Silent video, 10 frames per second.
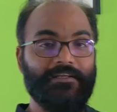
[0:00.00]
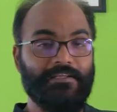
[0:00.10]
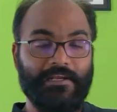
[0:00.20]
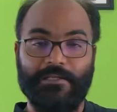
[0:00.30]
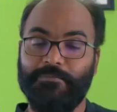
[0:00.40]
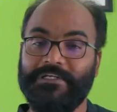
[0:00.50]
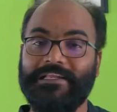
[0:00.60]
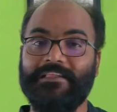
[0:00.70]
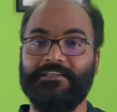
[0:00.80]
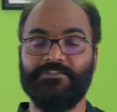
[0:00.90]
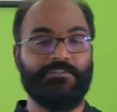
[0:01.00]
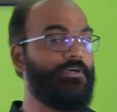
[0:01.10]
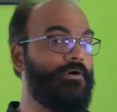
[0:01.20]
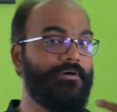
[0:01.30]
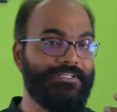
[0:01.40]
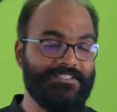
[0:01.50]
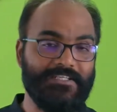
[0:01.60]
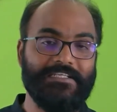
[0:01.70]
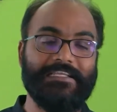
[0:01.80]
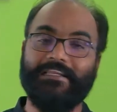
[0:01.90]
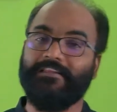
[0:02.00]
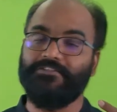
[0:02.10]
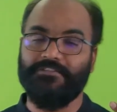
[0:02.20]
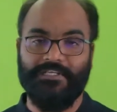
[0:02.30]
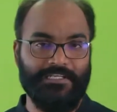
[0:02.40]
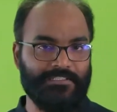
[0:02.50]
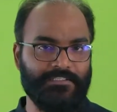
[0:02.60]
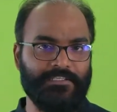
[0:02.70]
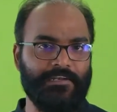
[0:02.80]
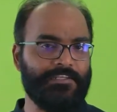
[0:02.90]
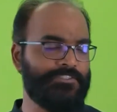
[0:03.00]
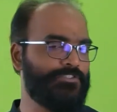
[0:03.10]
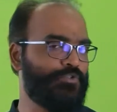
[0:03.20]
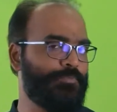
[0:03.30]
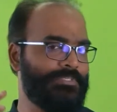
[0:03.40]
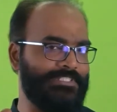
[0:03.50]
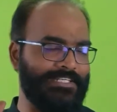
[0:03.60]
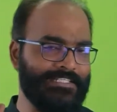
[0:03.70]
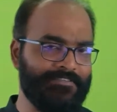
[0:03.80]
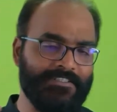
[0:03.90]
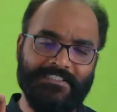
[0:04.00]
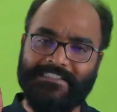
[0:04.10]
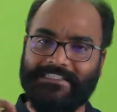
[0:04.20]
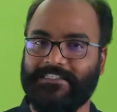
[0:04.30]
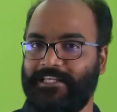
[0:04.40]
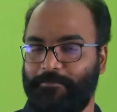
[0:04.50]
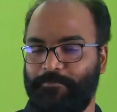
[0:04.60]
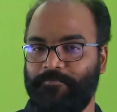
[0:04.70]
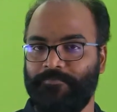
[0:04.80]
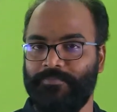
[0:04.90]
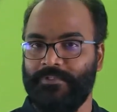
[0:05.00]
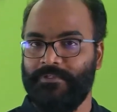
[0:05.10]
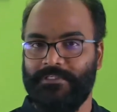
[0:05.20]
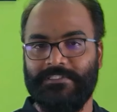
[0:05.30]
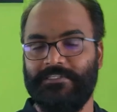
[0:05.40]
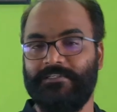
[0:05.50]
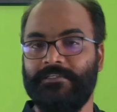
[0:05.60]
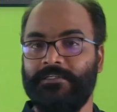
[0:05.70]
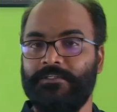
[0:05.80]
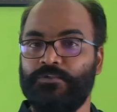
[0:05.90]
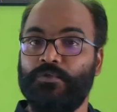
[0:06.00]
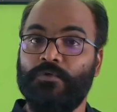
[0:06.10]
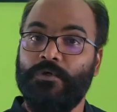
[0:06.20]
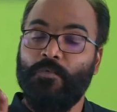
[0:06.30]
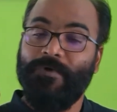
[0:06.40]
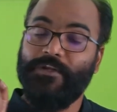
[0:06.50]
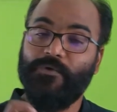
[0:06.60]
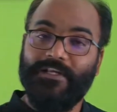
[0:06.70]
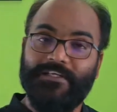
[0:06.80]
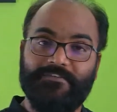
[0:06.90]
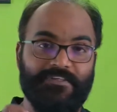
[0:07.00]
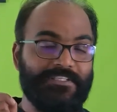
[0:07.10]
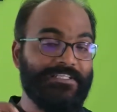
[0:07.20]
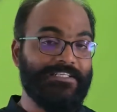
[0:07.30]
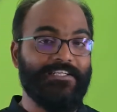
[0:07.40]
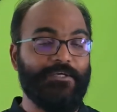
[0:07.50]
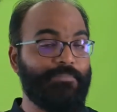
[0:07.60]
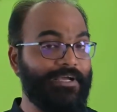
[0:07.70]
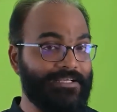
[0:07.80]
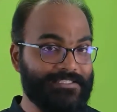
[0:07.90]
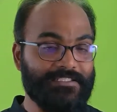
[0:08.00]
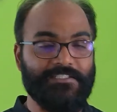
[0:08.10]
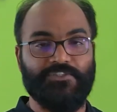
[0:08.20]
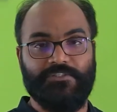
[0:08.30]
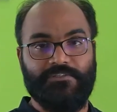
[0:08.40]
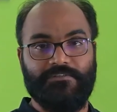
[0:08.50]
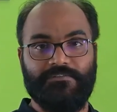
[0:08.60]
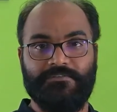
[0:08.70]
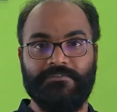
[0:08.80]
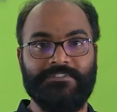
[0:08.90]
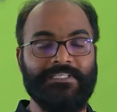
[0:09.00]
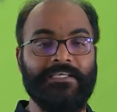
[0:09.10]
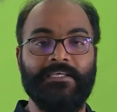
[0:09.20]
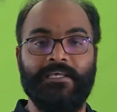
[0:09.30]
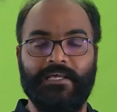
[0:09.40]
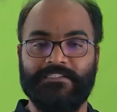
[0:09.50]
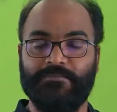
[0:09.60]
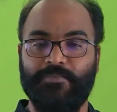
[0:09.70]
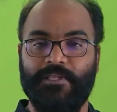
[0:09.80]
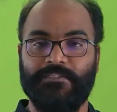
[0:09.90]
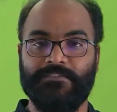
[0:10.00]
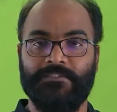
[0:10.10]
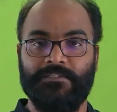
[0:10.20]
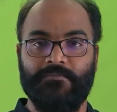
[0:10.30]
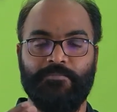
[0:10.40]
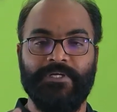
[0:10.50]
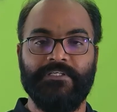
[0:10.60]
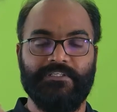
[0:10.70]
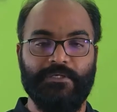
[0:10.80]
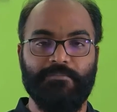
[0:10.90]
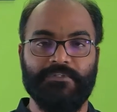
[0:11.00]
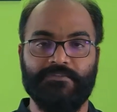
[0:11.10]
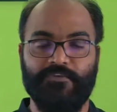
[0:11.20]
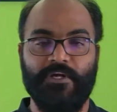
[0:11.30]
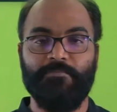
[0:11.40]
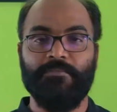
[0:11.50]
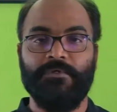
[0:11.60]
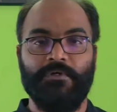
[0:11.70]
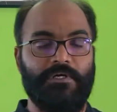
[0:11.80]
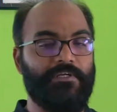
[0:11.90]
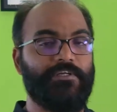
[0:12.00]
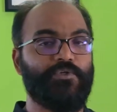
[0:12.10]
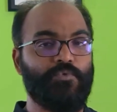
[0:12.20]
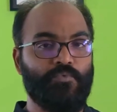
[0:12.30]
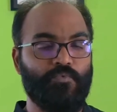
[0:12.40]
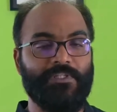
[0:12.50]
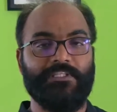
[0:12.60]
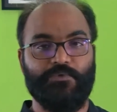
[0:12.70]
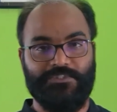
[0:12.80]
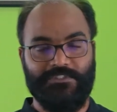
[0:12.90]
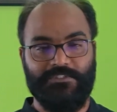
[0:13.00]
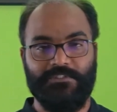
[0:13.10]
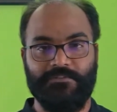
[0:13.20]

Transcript: a real number declaration or a string declaration, character declaration. So you must identify the data type, isn't it? So when you identify the data type as integer, say as simple as print numbers from 100 to 1000,